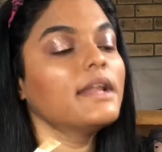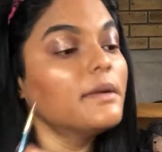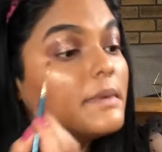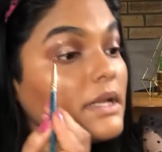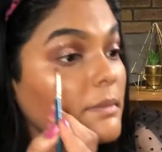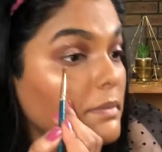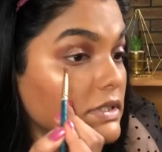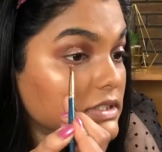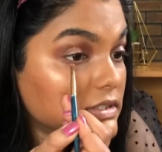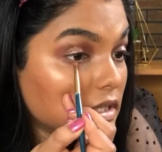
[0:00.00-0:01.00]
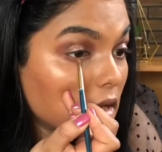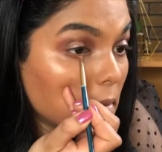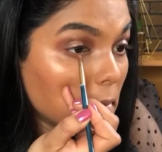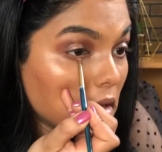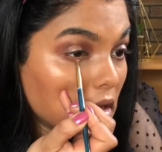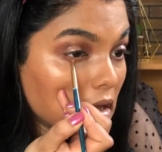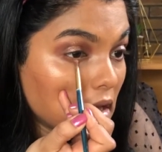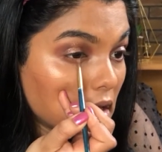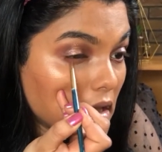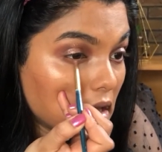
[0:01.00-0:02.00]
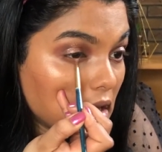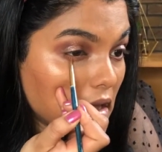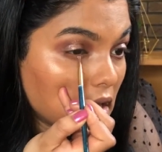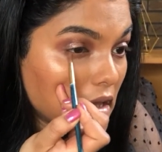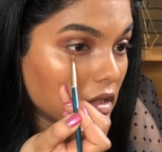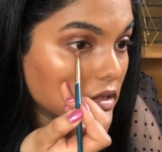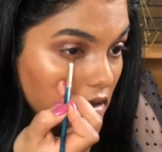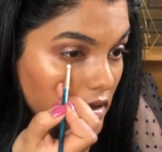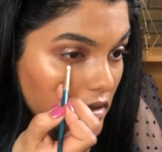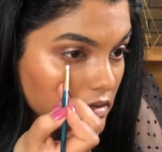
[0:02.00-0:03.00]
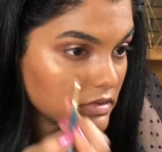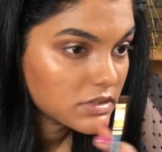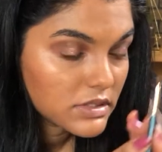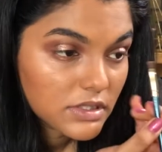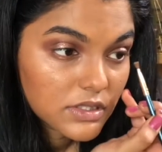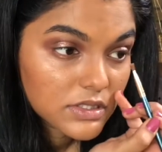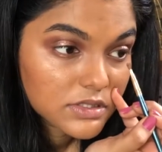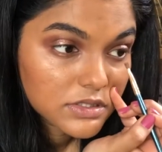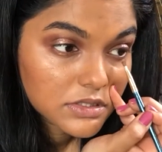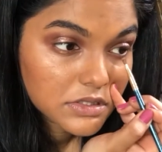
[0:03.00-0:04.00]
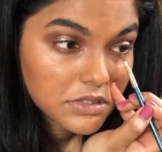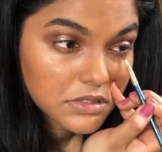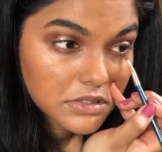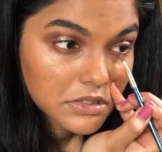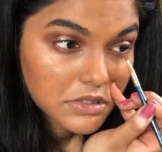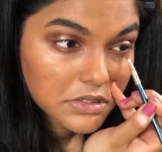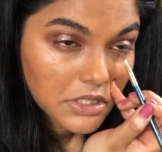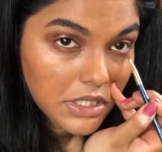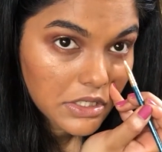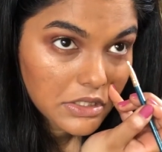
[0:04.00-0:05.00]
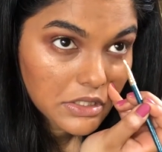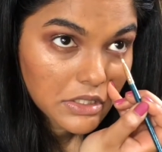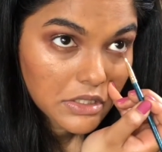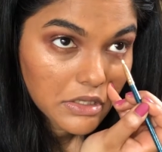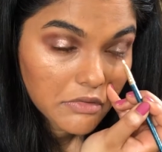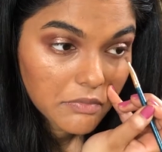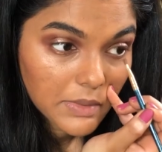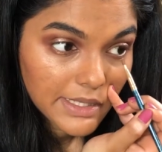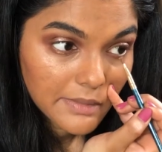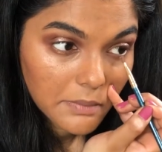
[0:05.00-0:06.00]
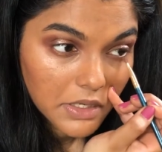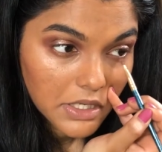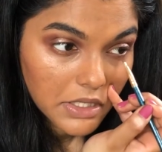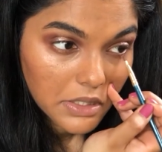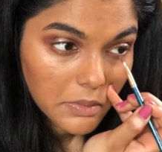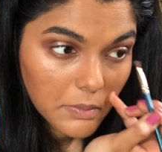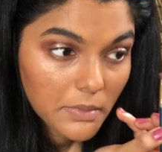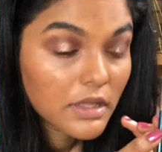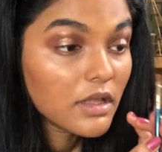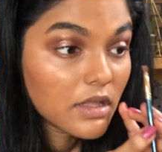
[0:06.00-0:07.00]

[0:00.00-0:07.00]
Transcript: And I'm gonna put some gold in the center of my bottom